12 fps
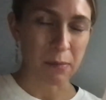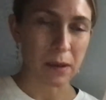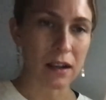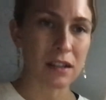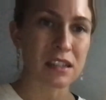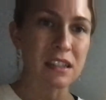
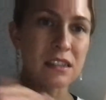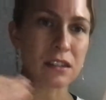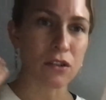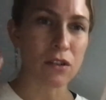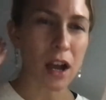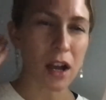because it's
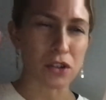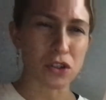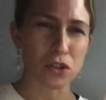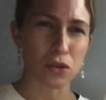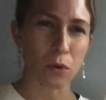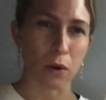you're not
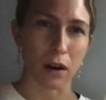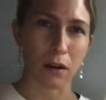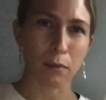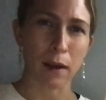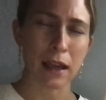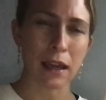sure,
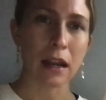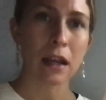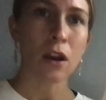right?